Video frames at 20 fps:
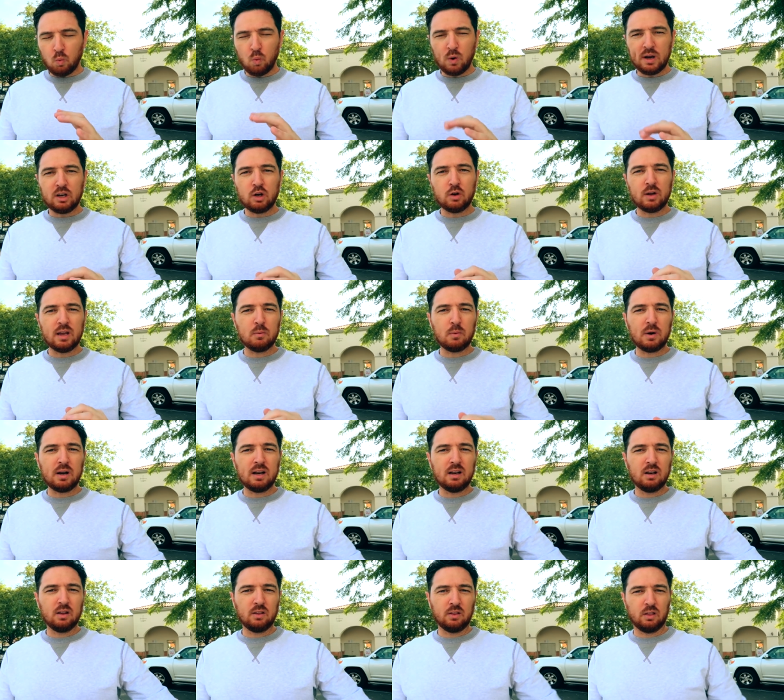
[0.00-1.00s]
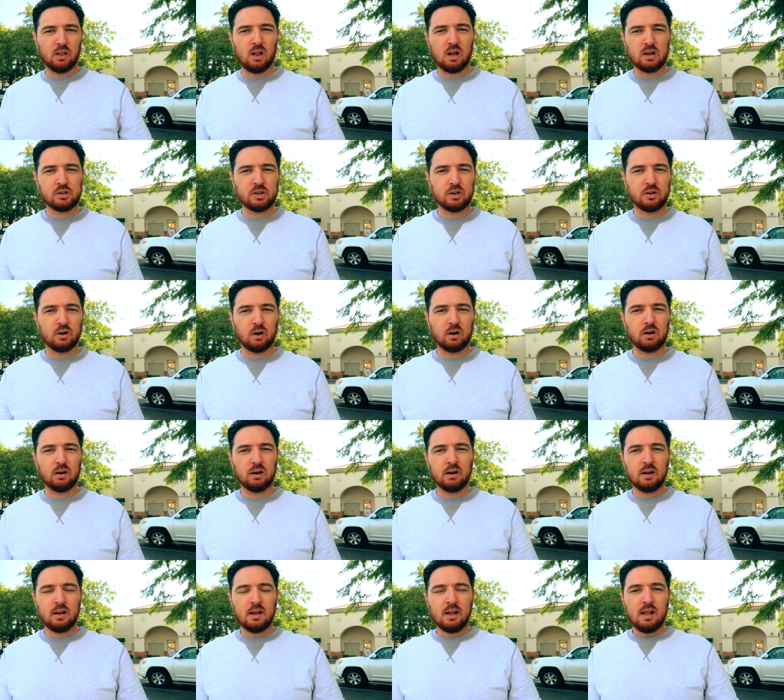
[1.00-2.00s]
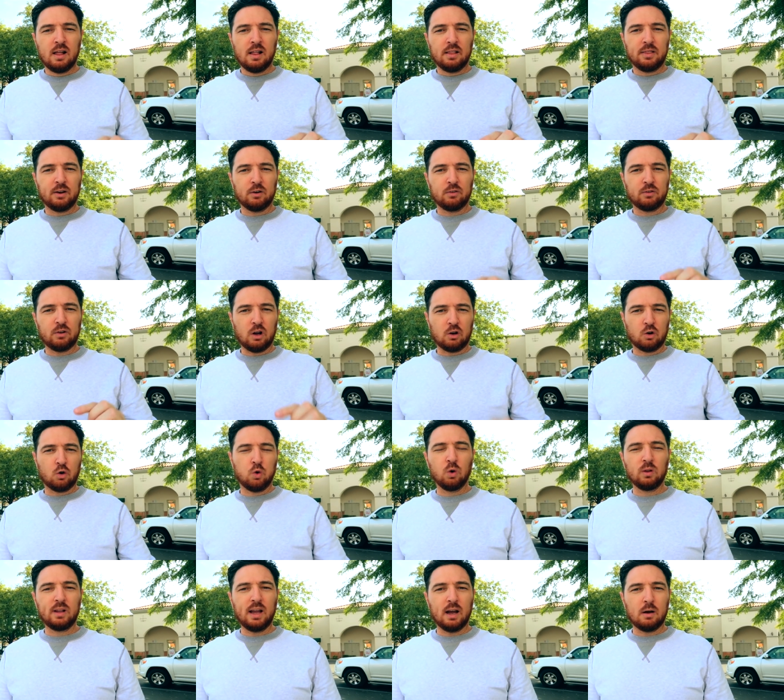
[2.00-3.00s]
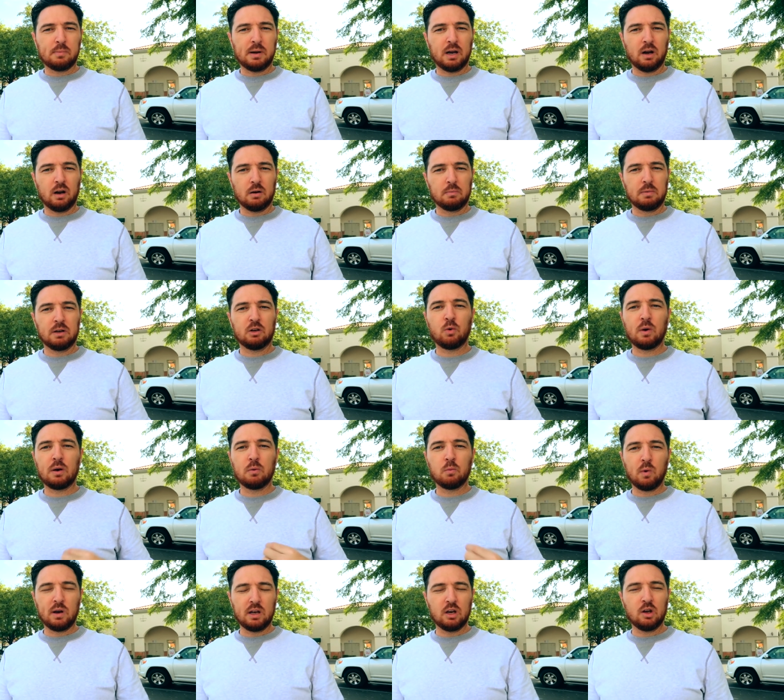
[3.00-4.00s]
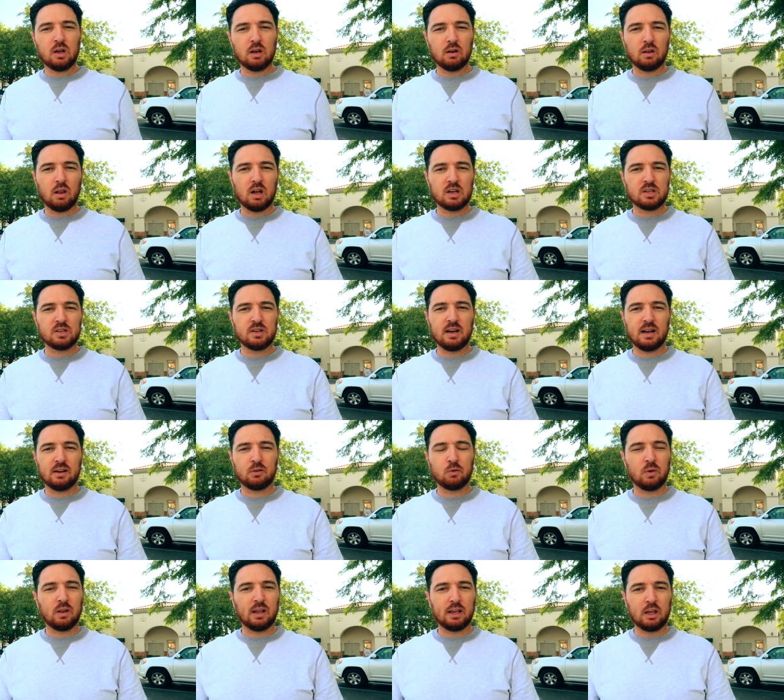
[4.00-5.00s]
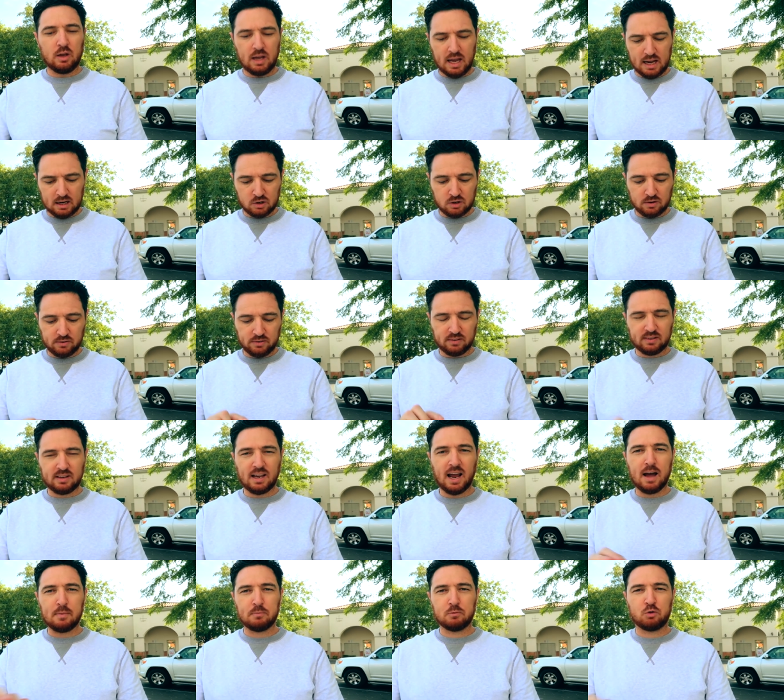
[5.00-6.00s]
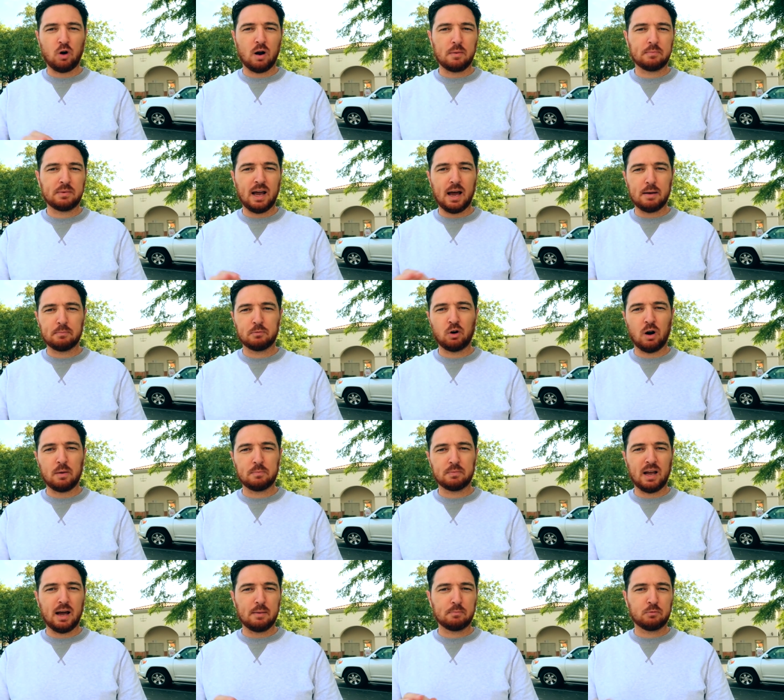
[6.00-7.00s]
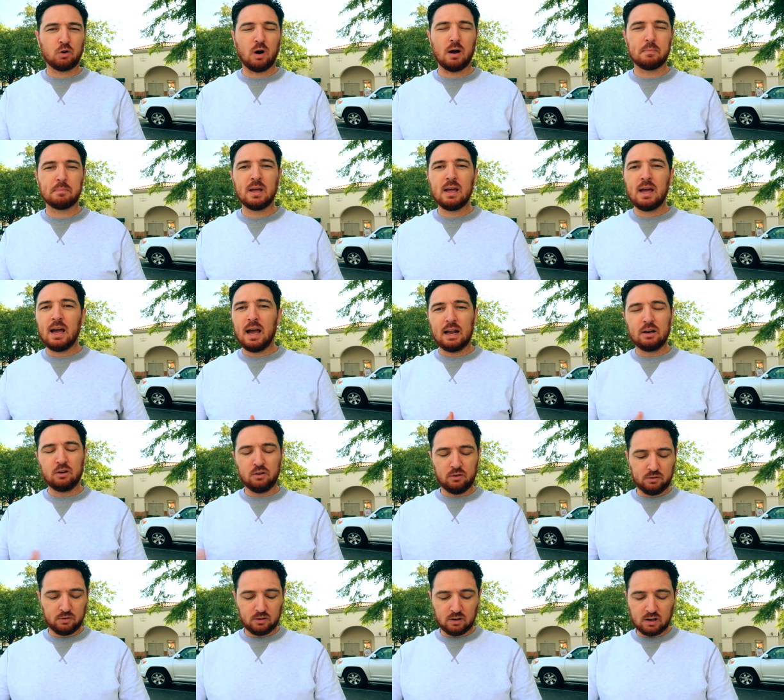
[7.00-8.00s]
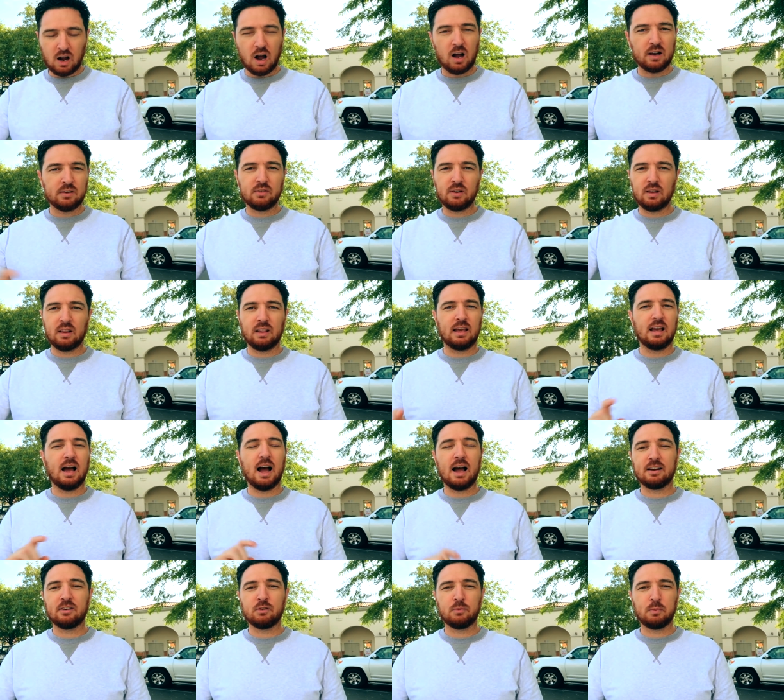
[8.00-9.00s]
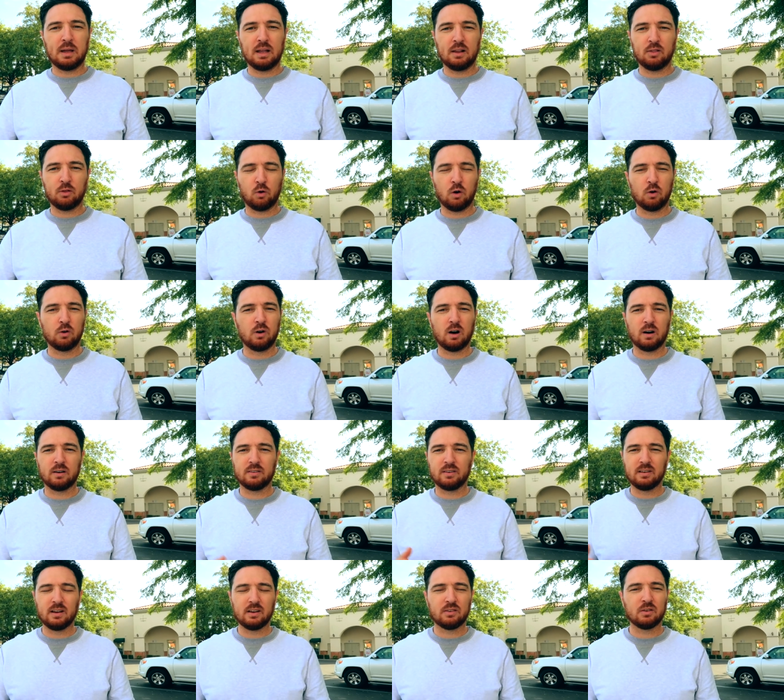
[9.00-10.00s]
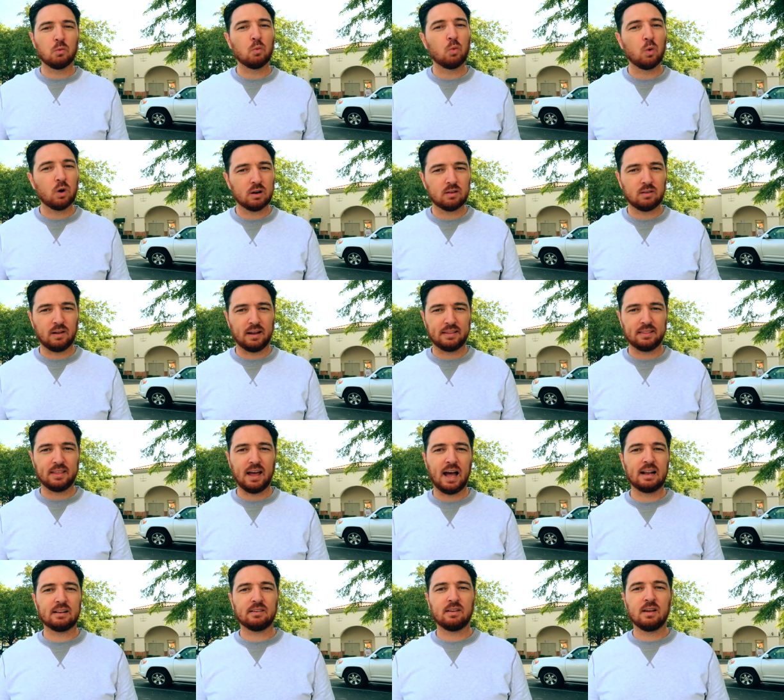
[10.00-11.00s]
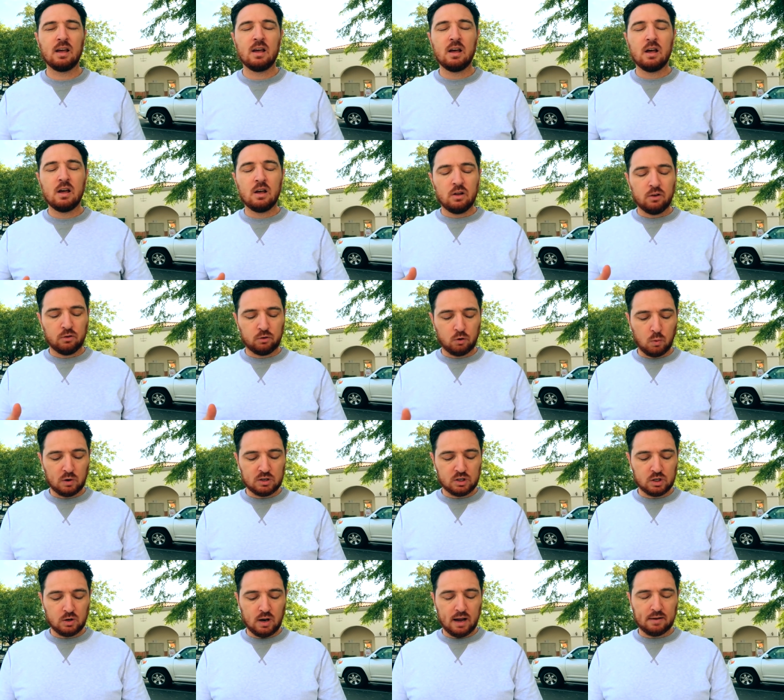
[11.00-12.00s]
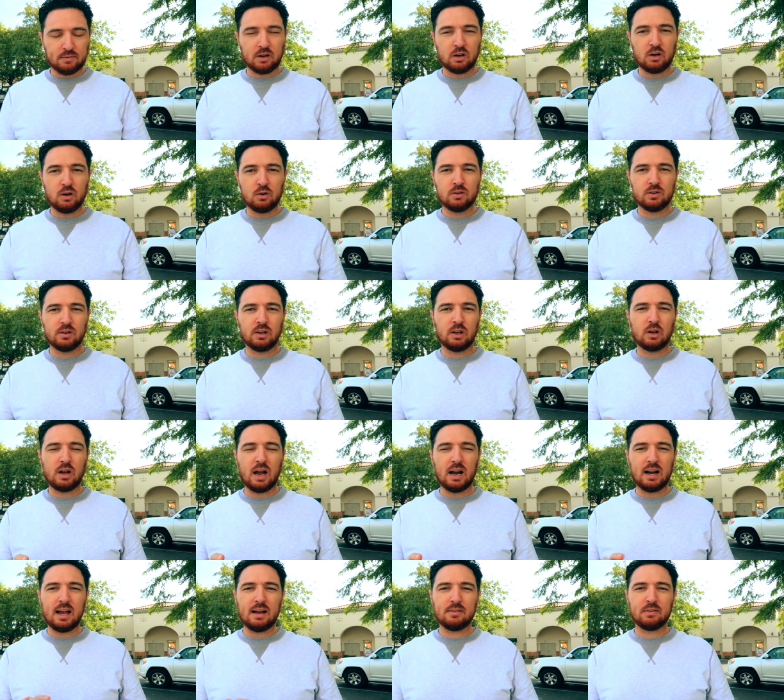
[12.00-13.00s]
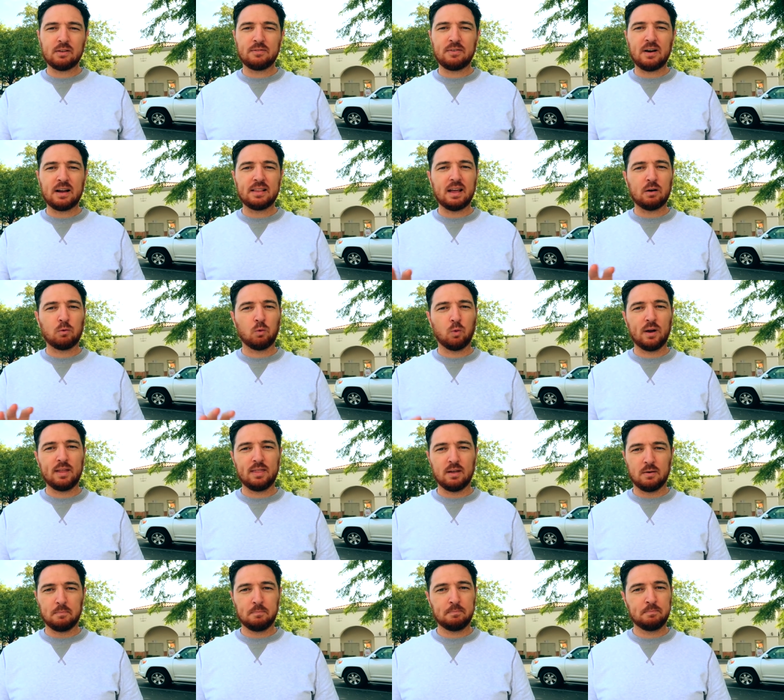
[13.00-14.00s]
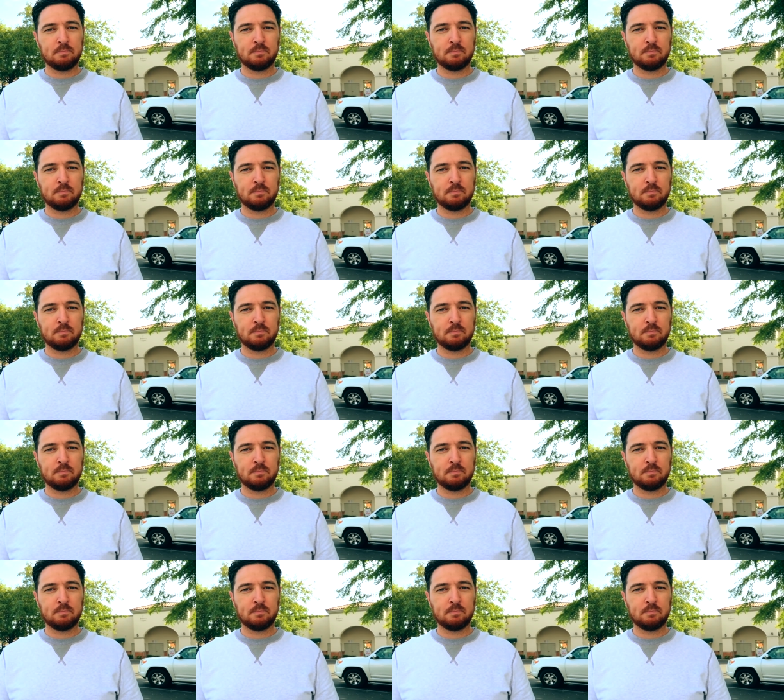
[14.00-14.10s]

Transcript: when you get ready to launch a dart, there's a cool down period between when you can launch the next one. Like, you can't just tap, drop, and just constantly high speed throw darts. It doesn't work like that. So what you have to do is you kind of have to find that rhythm